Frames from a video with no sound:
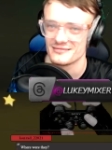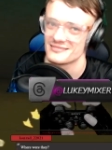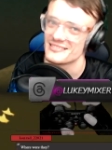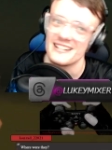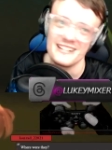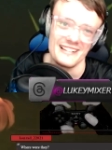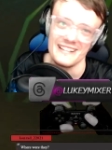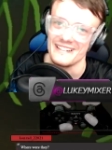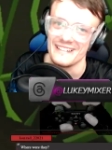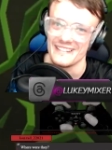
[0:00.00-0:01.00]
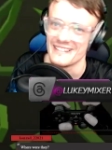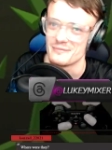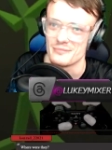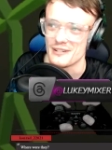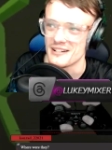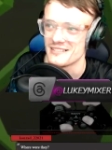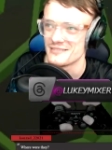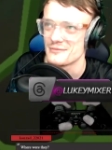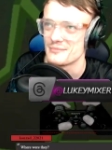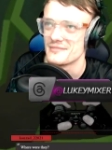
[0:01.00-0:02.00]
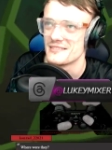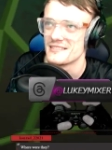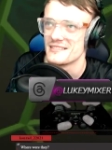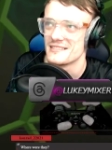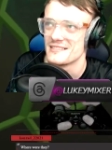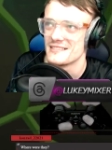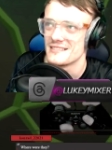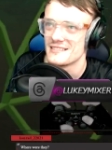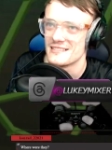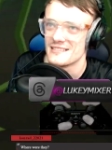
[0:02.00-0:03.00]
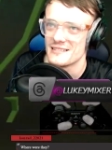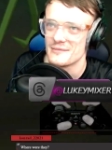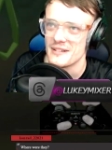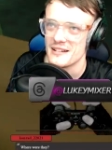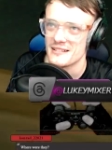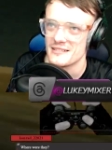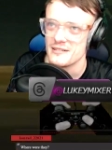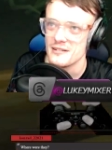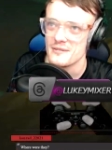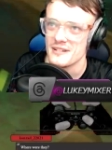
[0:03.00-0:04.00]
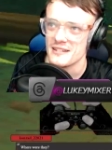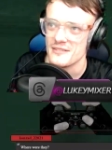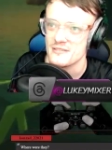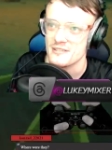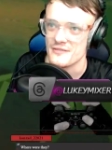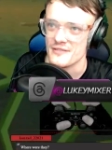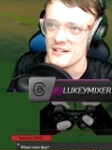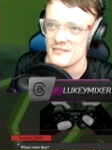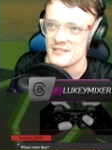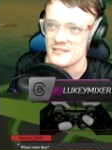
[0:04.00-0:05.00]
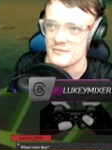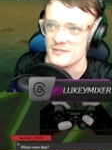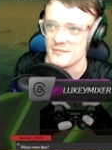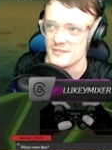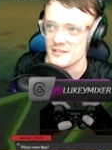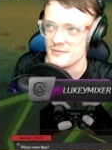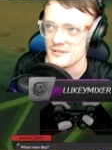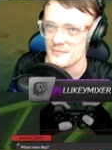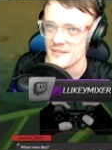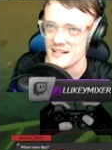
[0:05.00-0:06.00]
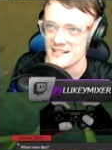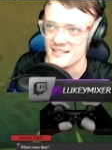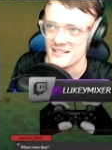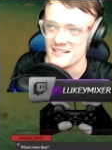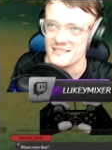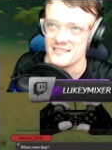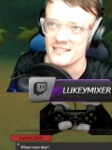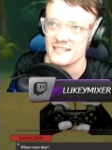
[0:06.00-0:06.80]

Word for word: Bruh. Man, sometimes you get different stuff out of it sometimes, Lee, but it's mainly stars, Lee.